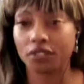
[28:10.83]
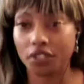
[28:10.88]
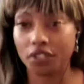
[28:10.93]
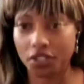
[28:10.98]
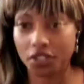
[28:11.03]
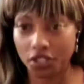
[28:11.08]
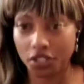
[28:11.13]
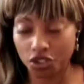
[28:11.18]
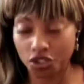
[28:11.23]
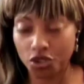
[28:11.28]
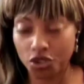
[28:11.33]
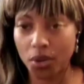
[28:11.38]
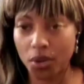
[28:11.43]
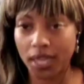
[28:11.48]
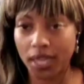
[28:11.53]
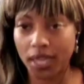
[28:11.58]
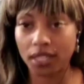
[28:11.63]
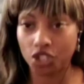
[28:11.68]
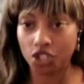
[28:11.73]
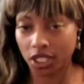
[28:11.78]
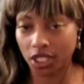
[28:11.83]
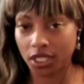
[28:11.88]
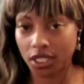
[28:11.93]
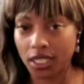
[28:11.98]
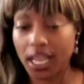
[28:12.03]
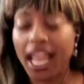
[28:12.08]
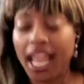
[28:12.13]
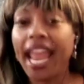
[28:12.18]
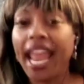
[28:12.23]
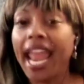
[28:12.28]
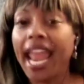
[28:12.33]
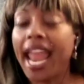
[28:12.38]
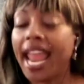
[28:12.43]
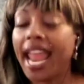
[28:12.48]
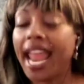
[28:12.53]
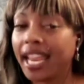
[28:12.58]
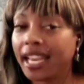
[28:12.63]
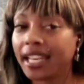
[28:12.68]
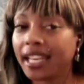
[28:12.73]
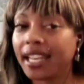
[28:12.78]
of a situation,
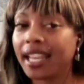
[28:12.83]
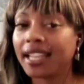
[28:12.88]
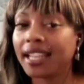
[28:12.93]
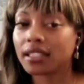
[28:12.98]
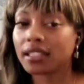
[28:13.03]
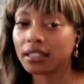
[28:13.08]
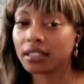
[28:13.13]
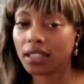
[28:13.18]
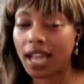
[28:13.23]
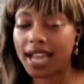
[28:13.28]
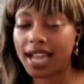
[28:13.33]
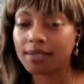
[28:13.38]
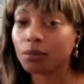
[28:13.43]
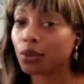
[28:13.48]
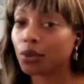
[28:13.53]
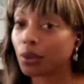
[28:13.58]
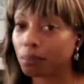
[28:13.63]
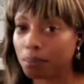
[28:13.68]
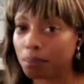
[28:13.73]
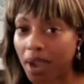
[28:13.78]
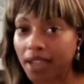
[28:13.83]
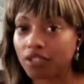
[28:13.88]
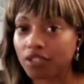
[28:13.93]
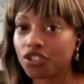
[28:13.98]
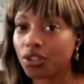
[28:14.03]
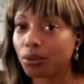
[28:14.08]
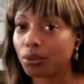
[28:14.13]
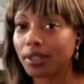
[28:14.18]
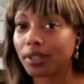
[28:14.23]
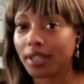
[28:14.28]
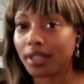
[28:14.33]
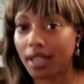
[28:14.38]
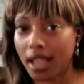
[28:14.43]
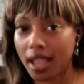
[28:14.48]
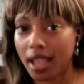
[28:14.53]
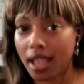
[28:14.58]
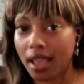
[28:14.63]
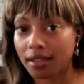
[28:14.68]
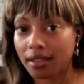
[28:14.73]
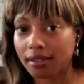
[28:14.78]
and it's liable to bite you in the
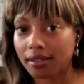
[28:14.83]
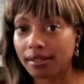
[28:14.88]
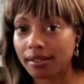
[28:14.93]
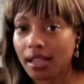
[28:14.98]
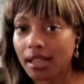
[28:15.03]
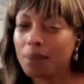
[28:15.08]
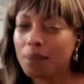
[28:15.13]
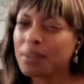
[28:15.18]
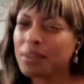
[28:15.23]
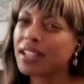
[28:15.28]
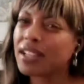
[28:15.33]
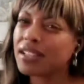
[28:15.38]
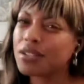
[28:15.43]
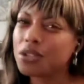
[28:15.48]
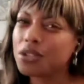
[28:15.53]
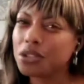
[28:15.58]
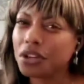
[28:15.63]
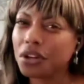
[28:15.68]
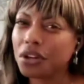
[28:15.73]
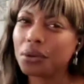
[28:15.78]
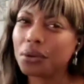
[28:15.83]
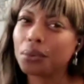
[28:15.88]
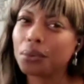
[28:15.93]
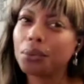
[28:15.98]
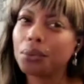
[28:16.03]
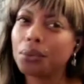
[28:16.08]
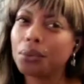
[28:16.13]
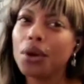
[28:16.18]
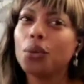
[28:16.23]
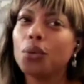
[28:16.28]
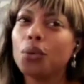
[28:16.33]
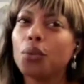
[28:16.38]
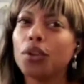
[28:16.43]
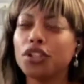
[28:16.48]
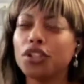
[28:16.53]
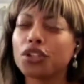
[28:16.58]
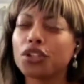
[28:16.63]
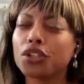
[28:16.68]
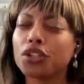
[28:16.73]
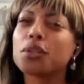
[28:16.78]
ass. Because, when
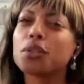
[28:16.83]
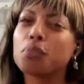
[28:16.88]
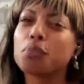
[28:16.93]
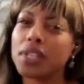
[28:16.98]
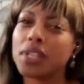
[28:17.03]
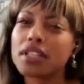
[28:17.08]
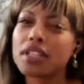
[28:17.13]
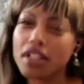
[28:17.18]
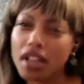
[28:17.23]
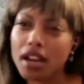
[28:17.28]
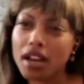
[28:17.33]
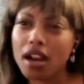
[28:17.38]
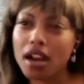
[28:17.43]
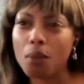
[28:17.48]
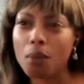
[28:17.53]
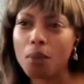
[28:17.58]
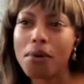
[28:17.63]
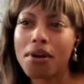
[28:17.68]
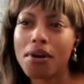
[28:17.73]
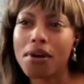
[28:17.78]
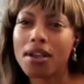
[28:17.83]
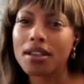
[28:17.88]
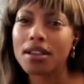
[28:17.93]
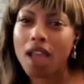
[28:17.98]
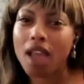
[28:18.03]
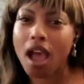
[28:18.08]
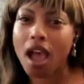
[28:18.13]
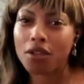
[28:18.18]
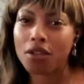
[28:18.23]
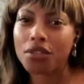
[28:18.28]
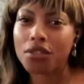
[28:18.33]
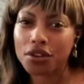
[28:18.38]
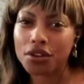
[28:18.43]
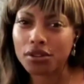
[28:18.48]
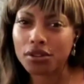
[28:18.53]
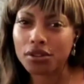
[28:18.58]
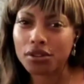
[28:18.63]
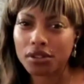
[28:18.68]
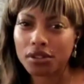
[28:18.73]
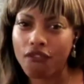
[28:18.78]
you're dependent upon
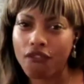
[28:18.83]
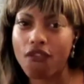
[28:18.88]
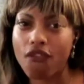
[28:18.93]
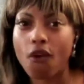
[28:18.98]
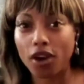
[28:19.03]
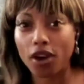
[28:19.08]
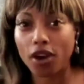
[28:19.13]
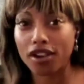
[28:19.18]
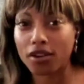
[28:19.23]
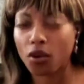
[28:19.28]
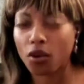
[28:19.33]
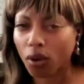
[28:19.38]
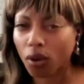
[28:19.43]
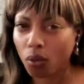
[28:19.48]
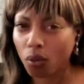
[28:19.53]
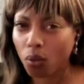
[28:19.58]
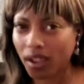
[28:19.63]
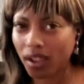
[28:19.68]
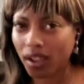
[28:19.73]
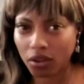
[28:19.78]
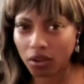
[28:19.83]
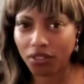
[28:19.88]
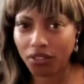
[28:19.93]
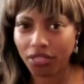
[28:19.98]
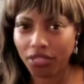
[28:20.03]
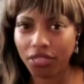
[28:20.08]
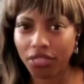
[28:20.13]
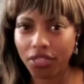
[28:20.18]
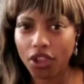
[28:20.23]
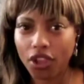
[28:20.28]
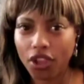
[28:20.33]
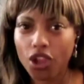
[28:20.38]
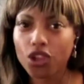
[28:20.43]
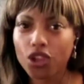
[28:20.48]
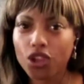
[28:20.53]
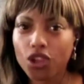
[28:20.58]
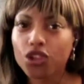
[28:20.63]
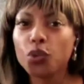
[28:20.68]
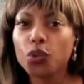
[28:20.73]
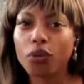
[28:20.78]
others for your wealth,
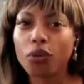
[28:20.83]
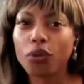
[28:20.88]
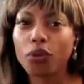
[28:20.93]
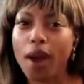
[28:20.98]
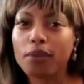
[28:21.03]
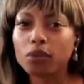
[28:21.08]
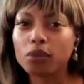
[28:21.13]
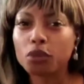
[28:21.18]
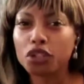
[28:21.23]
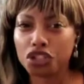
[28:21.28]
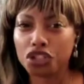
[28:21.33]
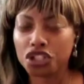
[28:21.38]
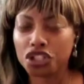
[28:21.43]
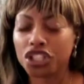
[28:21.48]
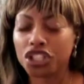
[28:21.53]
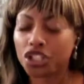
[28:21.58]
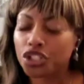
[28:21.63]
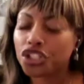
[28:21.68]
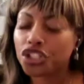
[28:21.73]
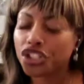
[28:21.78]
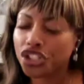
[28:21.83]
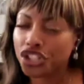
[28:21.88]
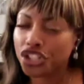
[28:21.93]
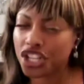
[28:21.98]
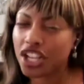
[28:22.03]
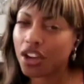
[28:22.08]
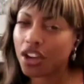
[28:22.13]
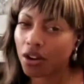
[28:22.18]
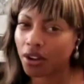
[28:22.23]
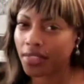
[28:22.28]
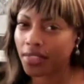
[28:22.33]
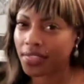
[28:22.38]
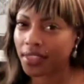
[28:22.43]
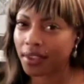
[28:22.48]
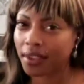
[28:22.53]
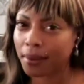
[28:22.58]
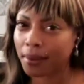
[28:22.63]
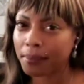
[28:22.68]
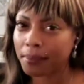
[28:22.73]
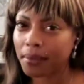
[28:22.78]
you probably shouldn't shit on
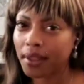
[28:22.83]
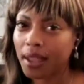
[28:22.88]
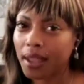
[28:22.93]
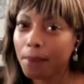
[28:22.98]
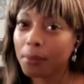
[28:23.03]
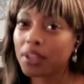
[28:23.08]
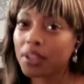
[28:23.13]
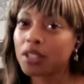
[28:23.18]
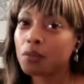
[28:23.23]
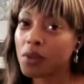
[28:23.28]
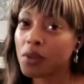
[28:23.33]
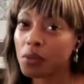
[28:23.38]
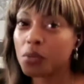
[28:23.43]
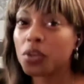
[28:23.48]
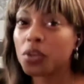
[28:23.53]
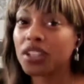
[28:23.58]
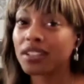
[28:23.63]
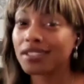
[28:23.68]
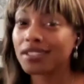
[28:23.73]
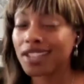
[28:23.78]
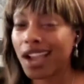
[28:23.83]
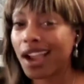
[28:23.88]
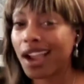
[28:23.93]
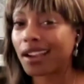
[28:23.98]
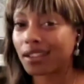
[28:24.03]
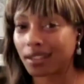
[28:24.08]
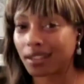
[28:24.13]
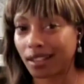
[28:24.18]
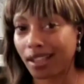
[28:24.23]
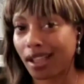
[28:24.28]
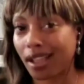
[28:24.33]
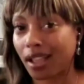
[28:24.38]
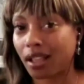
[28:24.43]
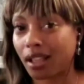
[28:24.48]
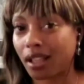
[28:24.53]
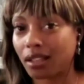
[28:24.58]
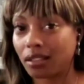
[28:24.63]
them, because people get tired of that.